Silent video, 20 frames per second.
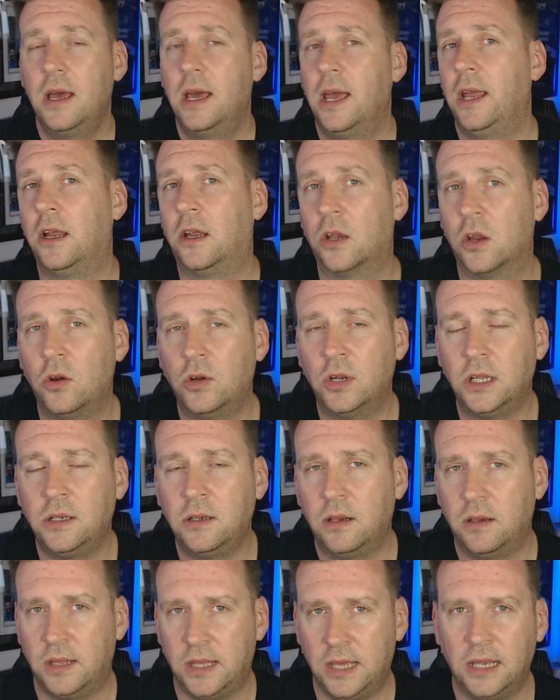
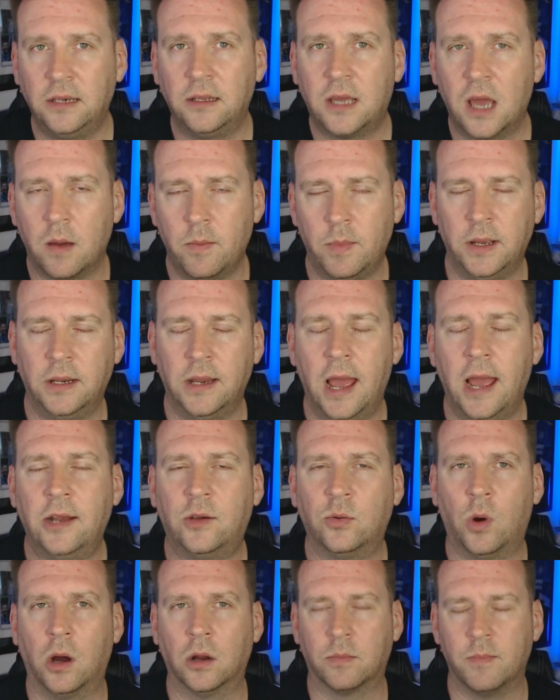including the incoming
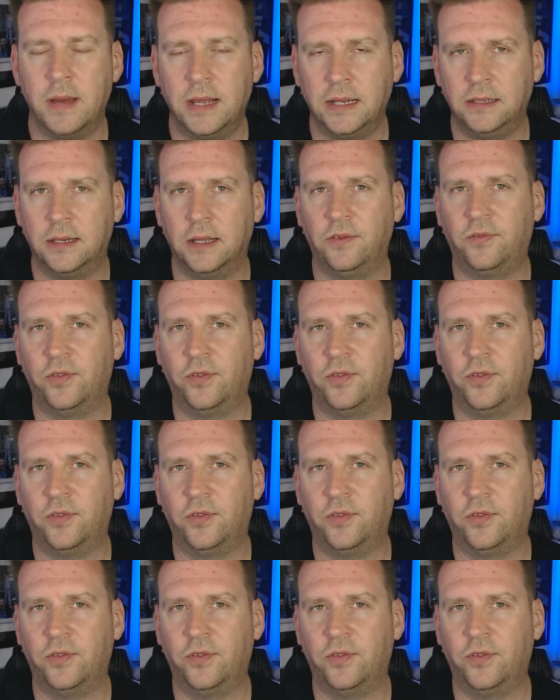Edouard Mendy